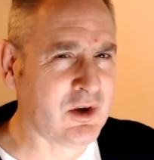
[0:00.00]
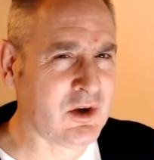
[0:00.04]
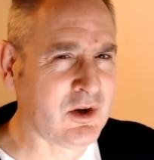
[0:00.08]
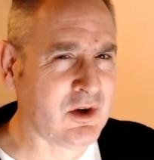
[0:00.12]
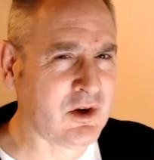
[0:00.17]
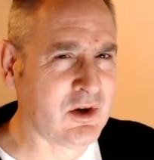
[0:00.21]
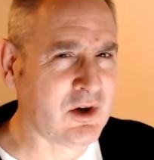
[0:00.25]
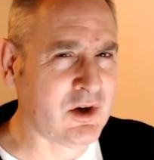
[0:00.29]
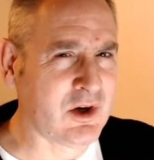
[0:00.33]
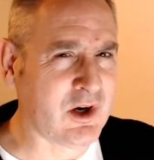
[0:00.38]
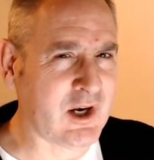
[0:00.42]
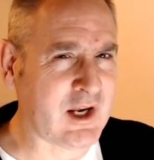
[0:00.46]

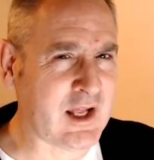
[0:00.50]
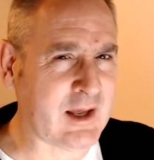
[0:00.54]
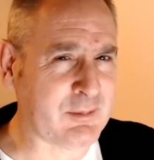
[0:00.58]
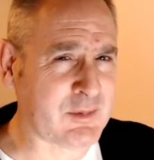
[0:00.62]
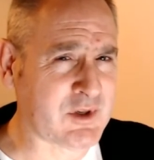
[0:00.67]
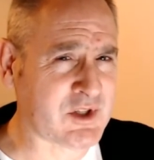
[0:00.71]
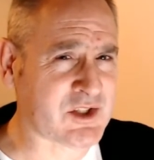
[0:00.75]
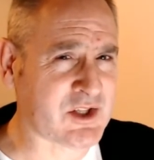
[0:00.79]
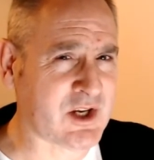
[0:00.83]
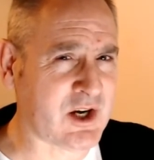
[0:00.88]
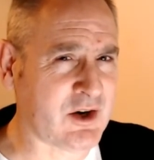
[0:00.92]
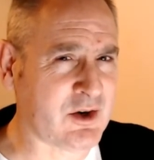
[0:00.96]
an
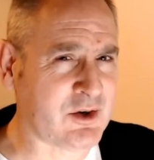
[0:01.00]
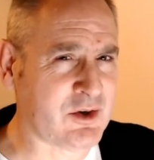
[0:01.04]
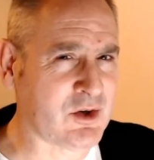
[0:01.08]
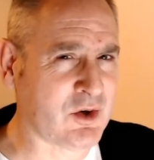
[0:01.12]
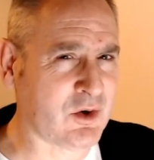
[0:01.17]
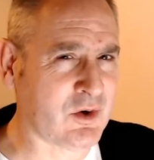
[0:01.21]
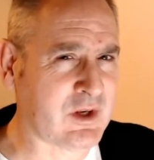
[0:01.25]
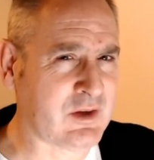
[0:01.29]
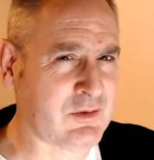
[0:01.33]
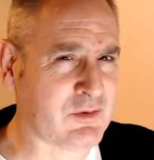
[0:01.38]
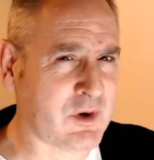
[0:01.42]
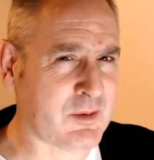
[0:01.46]
episode on
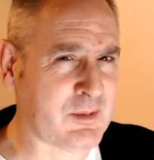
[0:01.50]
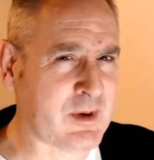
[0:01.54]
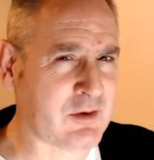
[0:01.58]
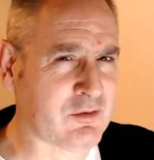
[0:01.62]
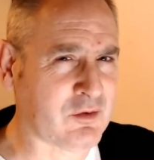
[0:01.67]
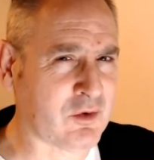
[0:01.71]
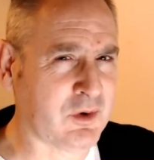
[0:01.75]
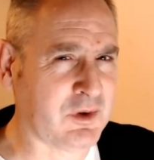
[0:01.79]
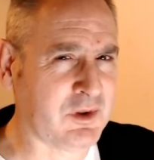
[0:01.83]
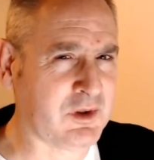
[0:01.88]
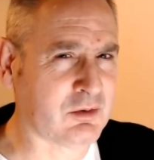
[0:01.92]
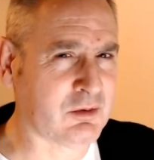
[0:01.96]
if I'm ever
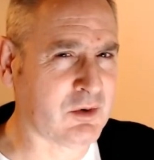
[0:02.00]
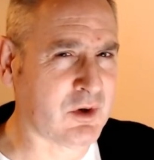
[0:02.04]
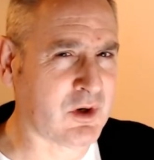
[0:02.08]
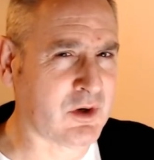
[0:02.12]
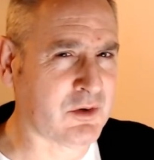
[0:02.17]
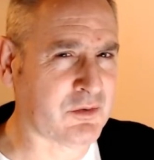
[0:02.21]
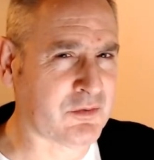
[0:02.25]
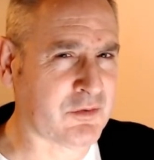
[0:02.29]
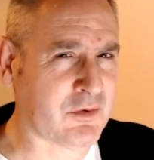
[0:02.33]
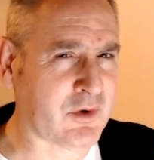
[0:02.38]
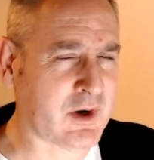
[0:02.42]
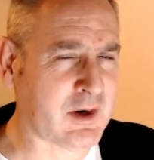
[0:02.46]
in the right
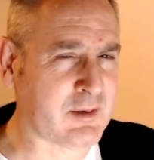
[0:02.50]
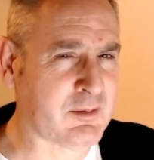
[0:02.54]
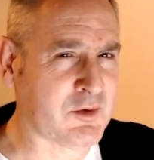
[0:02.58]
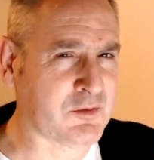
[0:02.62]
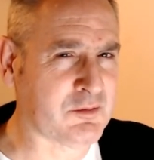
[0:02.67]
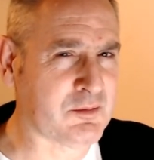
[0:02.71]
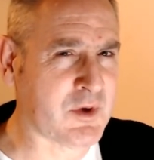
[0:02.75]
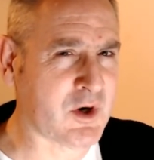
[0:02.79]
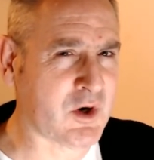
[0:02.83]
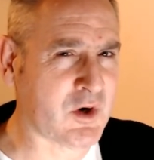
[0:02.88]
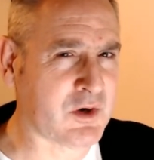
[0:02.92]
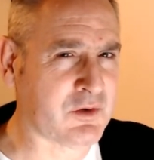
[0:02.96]
frame of
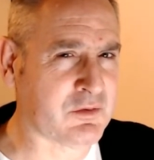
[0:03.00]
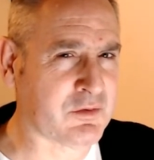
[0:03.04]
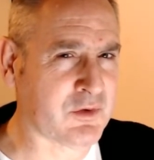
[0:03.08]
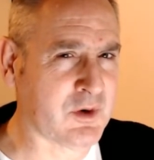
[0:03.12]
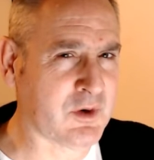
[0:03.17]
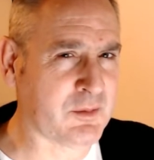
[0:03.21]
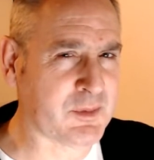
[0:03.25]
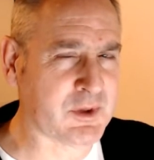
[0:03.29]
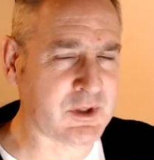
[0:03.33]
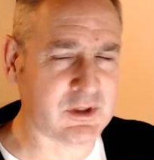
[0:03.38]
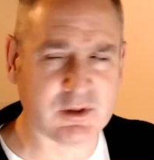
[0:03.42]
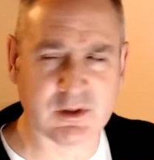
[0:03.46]
mind for it.
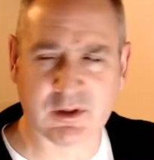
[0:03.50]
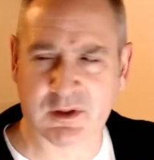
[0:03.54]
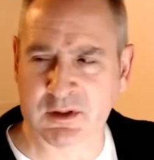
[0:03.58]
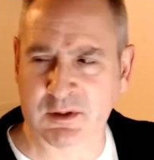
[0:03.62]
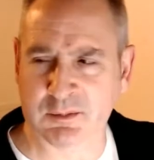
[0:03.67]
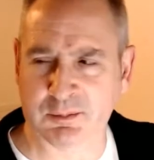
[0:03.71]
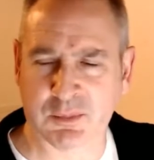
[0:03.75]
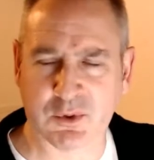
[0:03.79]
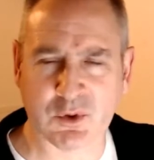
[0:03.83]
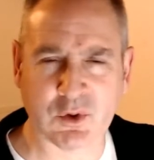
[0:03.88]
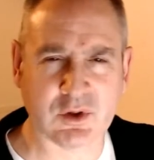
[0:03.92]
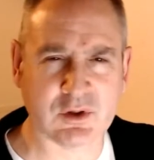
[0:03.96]
But the
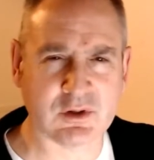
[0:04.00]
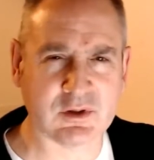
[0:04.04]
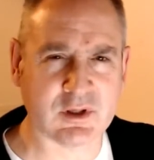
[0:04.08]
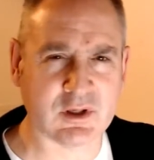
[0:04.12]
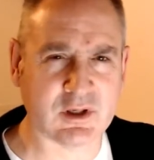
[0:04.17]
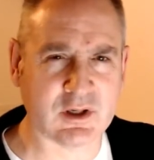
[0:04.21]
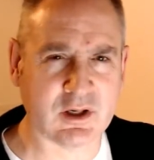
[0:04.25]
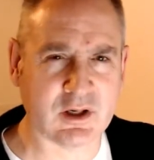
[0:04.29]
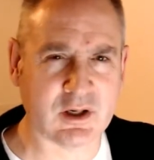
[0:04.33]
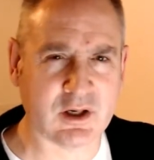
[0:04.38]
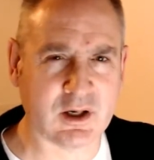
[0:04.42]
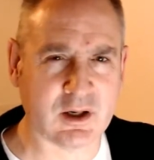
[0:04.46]
book
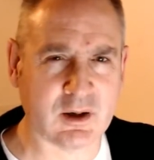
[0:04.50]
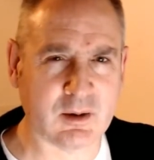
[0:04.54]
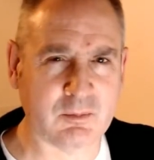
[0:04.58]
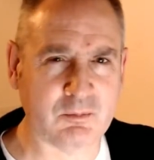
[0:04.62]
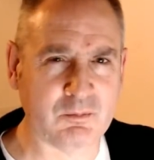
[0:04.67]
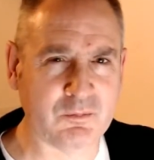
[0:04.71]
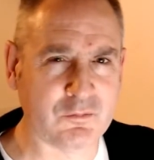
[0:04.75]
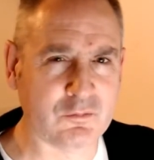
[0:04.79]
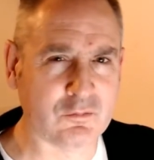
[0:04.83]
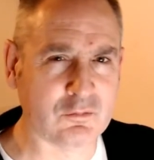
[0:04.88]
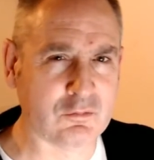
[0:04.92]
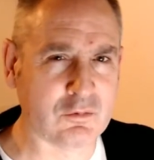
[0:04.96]
that
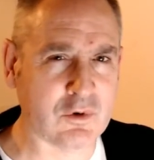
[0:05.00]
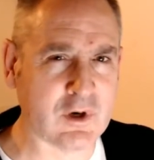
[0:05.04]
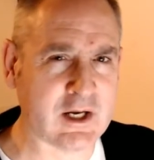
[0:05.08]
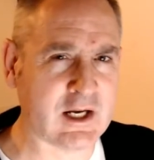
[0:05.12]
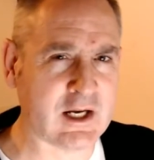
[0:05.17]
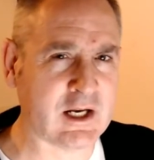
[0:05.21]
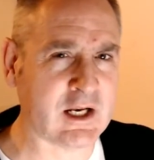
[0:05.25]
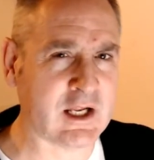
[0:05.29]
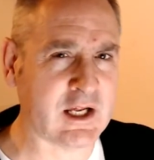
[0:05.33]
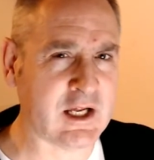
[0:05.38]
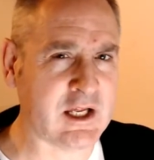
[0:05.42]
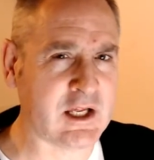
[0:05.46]

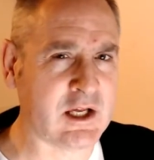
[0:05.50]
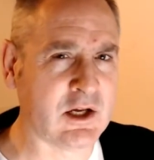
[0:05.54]
really